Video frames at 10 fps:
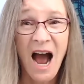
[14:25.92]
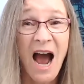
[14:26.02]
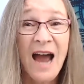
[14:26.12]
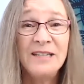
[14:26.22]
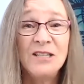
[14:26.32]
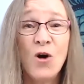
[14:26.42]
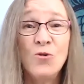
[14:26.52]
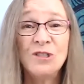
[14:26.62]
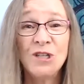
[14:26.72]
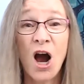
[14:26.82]
I
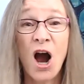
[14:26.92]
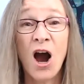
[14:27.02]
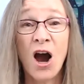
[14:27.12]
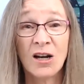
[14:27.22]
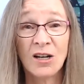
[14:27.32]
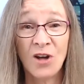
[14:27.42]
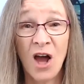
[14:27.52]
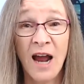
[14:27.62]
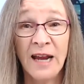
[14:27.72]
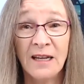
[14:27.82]
don't talk
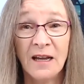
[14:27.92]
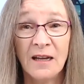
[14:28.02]
like